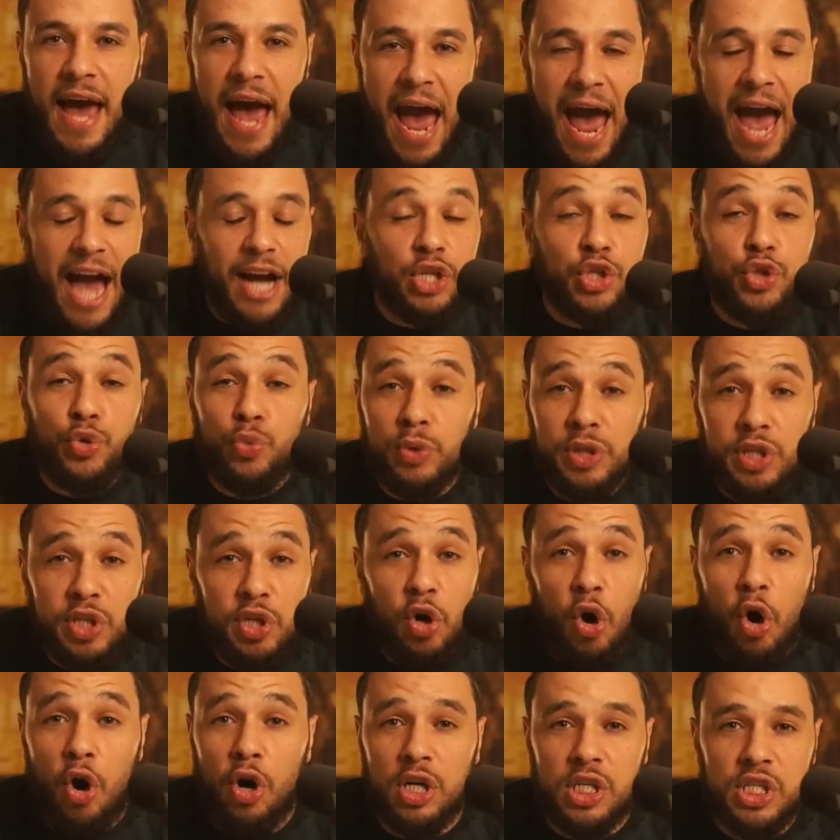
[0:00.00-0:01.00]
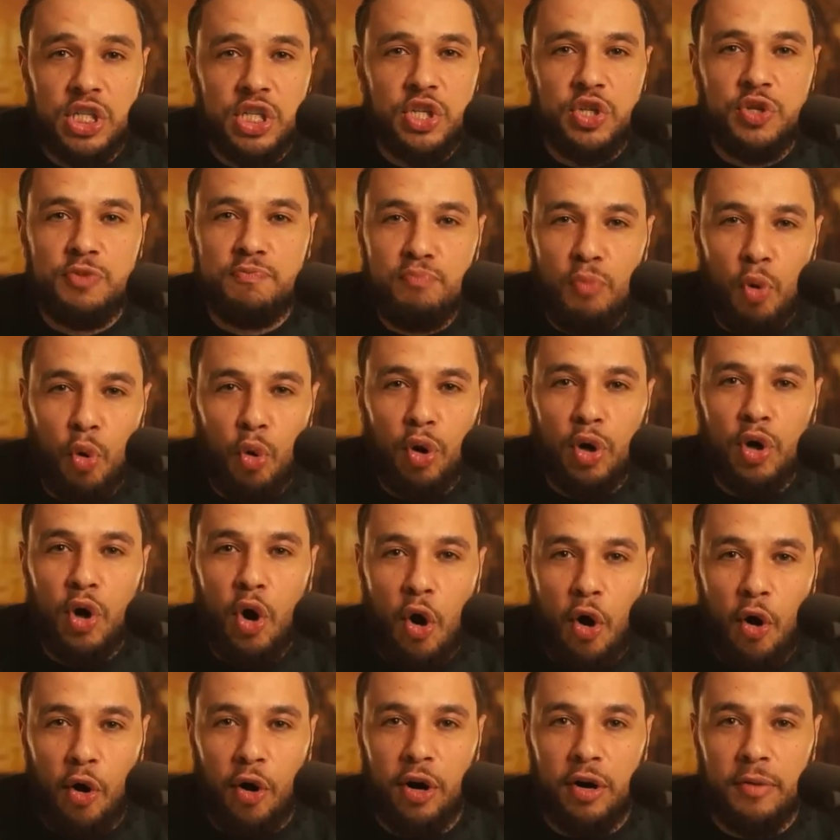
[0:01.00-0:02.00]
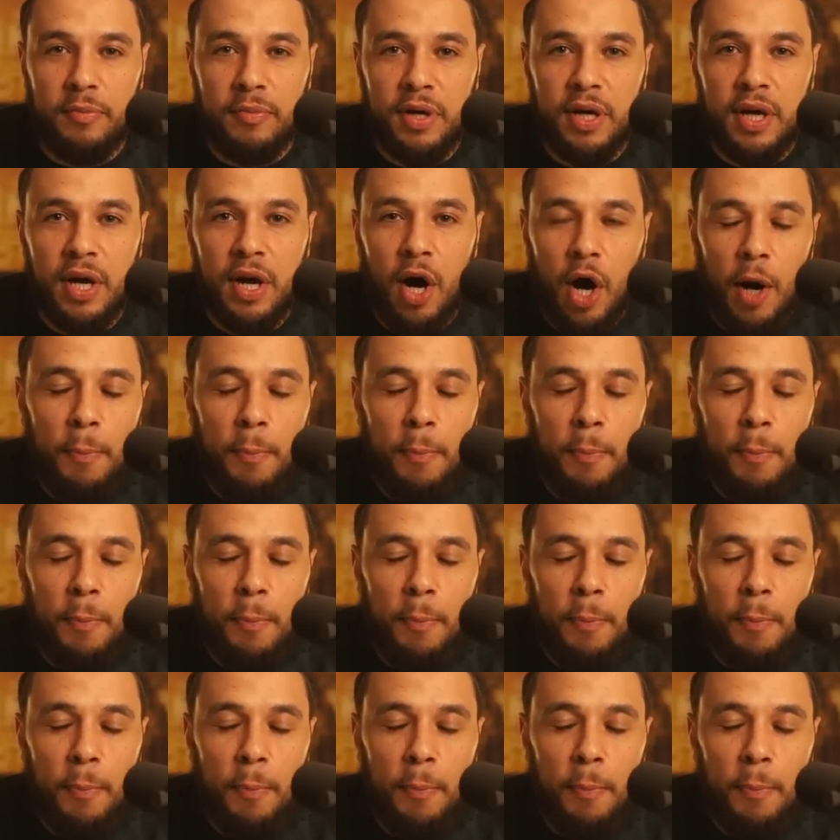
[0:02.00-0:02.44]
actually causes more harm